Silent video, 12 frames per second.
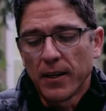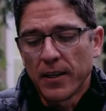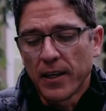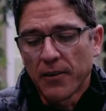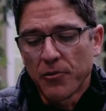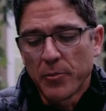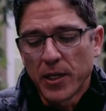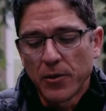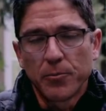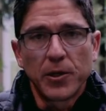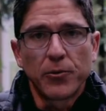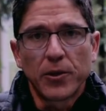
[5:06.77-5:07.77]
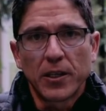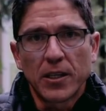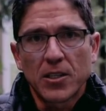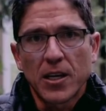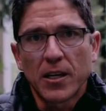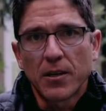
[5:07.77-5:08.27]
I think everybody will be really
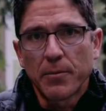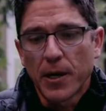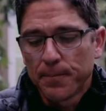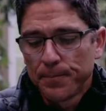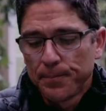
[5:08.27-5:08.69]
excited about.